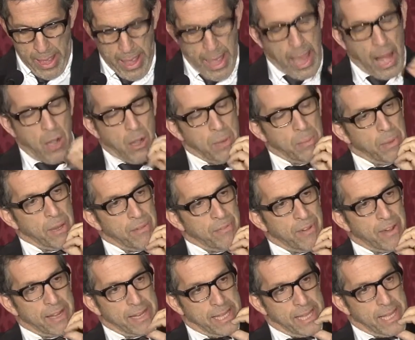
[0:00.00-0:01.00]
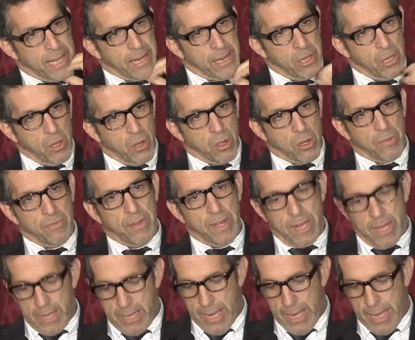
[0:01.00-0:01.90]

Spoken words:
Harry Belafonte at New York event